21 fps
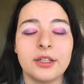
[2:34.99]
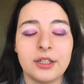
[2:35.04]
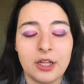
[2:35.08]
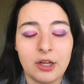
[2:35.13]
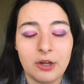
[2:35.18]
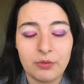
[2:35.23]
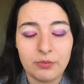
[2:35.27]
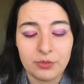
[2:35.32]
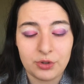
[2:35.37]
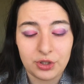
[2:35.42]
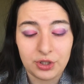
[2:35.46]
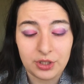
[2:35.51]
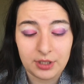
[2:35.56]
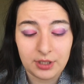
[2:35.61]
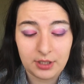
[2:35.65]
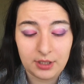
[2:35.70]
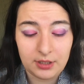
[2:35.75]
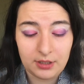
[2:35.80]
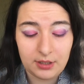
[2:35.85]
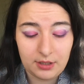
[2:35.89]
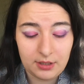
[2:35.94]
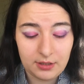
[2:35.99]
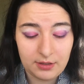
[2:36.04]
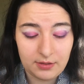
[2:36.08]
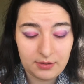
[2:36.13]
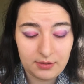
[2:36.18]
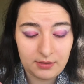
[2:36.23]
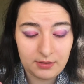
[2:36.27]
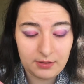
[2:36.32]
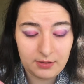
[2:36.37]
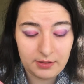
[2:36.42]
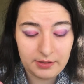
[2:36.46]
now I'm just gonna
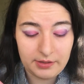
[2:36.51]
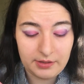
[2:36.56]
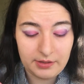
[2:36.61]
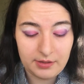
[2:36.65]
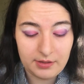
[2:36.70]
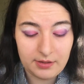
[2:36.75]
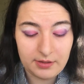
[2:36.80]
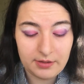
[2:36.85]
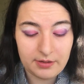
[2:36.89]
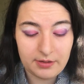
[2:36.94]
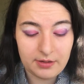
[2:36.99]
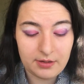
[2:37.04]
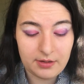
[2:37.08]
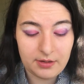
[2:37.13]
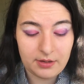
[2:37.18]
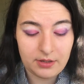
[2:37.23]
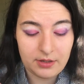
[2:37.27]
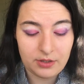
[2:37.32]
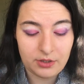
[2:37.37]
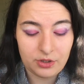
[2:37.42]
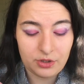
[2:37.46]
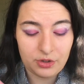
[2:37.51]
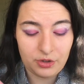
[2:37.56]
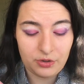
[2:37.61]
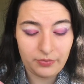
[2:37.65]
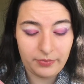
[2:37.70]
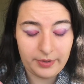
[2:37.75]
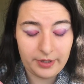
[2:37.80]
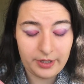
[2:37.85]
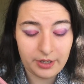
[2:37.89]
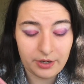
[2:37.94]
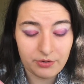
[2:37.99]
do
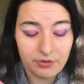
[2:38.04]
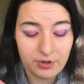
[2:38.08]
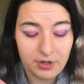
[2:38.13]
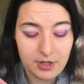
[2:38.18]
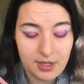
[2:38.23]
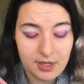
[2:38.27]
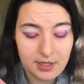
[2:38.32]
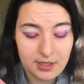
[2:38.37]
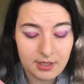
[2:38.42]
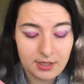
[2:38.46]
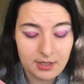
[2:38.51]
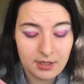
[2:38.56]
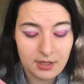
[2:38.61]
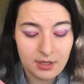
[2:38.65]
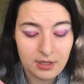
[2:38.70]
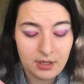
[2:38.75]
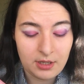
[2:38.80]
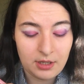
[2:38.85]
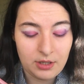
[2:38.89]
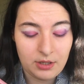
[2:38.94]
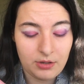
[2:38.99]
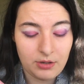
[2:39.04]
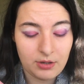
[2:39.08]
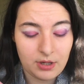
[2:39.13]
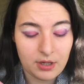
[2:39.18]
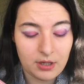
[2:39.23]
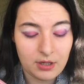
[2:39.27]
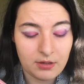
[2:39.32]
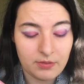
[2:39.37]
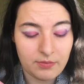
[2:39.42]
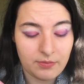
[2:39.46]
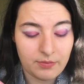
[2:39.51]
my crease. You
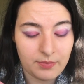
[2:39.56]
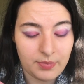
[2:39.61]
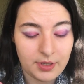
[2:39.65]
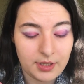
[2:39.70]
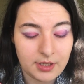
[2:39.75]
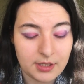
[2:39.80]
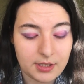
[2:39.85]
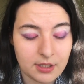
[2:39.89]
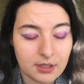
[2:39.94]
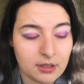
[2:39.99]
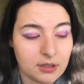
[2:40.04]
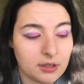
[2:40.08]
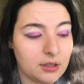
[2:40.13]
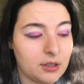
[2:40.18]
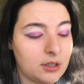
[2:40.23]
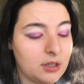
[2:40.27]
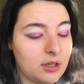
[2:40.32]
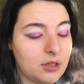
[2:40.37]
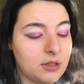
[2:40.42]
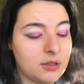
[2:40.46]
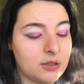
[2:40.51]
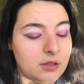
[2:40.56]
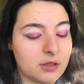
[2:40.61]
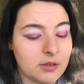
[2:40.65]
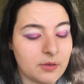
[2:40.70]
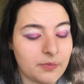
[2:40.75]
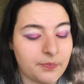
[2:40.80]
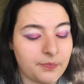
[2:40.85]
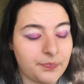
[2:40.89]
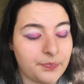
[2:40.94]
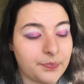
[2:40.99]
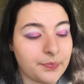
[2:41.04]
can basically use
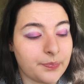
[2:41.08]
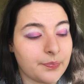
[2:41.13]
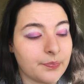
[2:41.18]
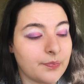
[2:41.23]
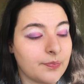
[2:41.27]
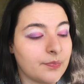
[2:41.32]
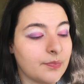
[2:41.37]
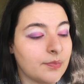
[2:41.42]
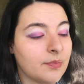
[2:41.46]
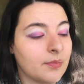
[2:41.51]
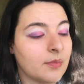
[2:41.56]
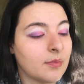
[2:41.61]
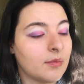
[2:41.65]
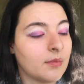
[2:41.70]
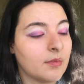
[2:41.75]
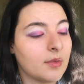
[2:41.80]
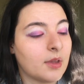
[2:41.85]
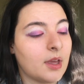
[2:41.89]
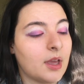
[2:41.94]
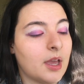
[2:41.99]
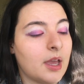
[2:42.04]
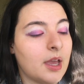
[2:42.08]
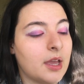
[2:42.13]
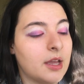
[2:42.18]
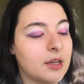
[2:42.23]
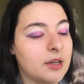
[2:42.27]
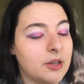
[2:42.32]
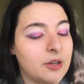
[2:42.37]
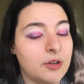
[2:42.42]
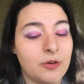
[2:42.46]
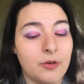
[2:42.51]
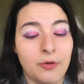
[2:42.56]

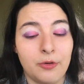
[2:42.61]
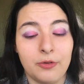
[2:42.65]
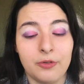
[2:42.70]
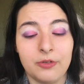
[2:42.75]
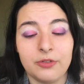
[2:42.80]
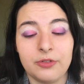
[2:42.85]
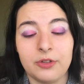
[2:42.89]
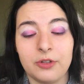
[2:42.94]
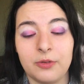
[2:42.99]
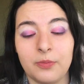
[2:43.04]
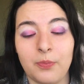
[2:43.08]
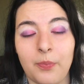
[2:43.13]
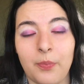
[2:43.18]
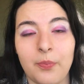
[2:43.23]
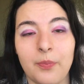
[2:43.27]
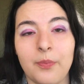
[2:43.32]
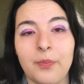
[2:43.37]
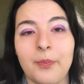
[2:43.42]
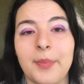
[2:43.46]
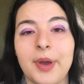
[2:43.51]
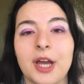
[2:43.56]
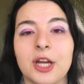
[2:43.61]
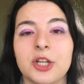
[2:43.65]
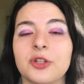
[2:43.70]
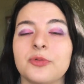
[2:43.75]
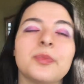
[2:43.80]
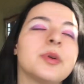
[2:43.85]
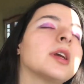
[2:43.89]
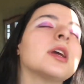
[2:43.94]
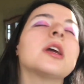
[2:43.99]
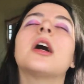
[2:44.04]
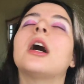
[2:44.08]
any of the matte
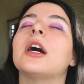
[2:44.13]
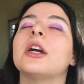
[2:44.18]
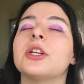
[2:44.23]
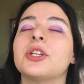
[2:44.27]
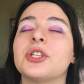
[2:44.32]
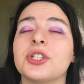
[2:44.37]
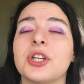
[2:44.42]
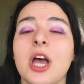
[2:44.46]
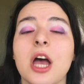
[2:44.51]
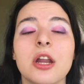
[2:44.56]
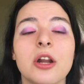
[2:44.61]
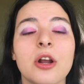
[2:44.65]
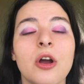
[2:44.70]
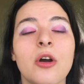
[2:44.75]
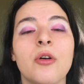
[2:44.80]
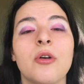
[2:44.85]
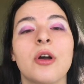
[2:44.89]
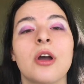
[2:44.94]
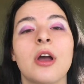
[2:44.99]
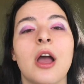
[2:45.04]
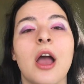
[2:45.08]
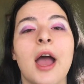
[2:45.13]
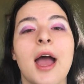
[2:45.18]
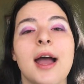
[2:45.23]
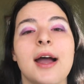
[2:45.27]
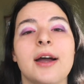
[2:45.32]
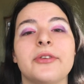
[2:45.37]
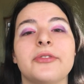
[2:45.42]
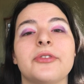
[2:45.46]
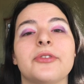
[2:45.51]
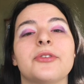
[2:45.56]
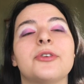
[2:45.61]
pink eyeshadow and